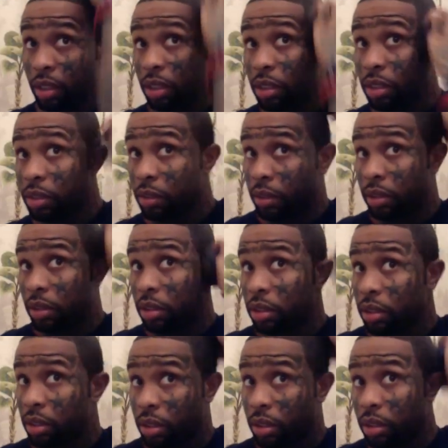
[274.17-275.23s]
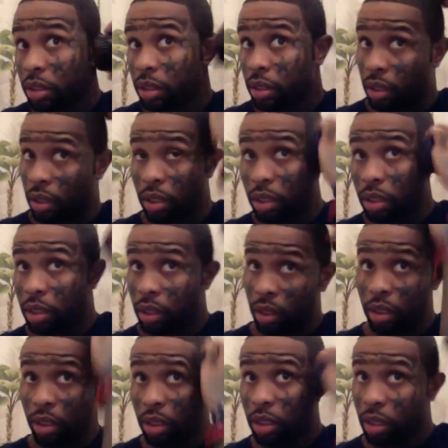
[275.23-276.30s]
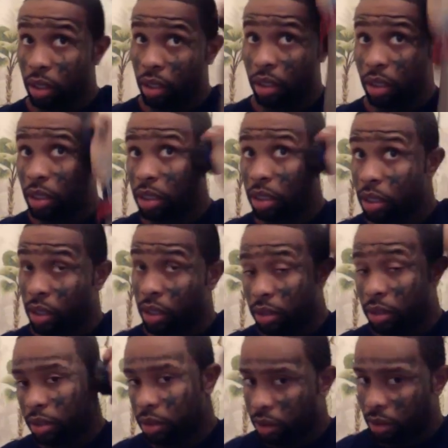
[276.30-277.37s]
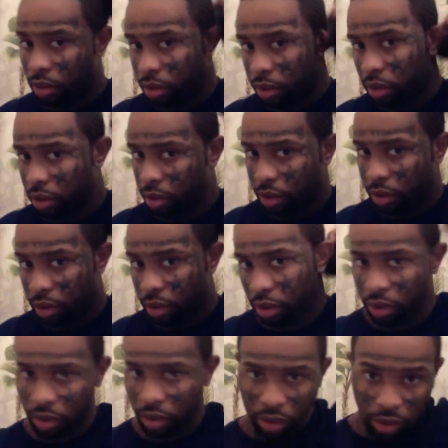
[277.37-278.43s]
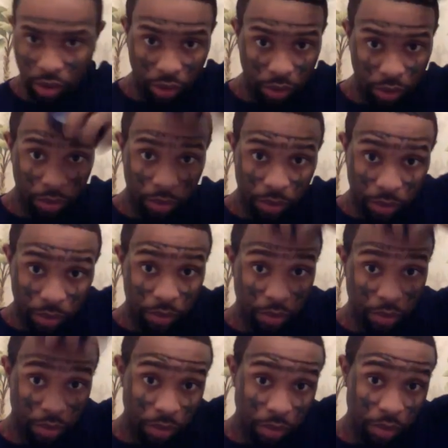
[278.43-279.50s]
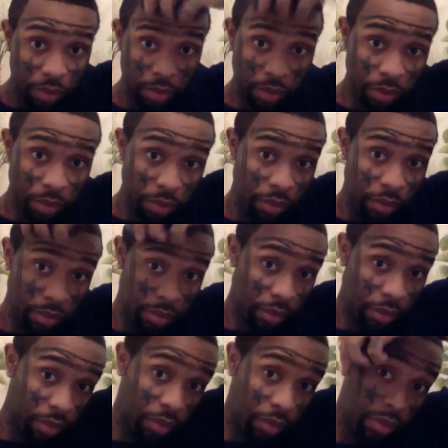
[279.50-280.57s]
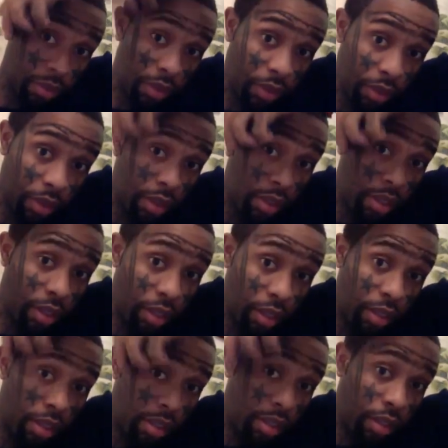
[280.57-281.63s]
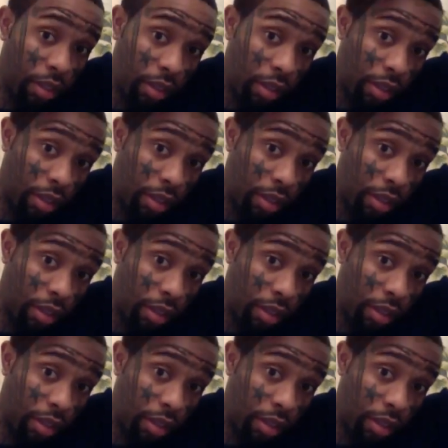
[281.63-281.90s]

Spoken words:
(silence)